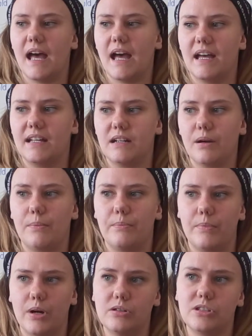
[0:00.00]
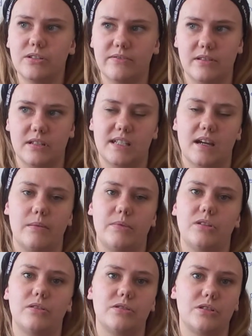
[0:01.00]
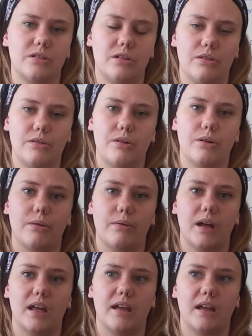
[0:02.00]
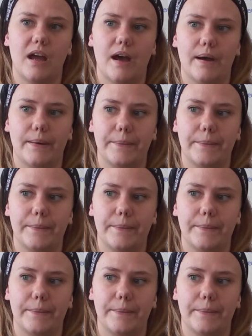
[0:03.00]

And most of the time you shouldn't throw away